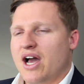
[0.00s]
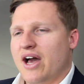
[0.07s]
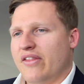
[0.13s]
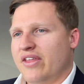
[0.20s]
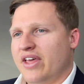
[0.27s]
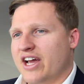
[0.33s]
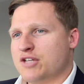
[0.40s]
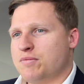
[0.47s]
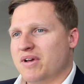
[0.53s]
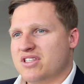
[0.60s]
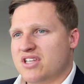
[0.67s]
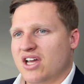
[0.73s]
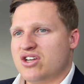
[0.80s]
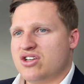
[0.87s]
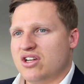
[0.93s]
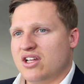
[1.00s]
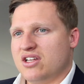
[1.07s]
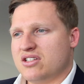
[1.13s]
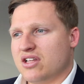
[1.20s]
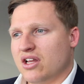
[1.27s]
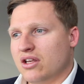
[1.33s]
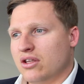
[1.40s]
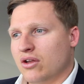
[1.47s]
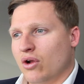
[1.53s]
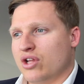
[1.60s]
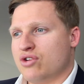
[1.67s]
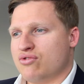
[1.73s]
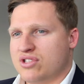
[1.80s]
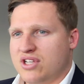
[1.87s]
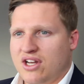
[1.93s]
and the expectation is that
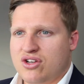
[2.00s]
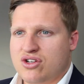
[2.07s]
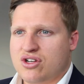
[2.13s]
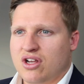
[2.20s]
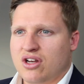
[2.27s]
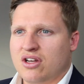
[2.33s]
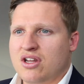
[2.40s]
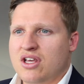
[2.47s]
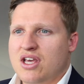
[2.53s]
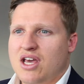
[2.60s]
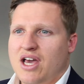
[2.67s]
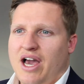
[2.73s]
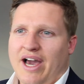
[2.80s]
knowledge retention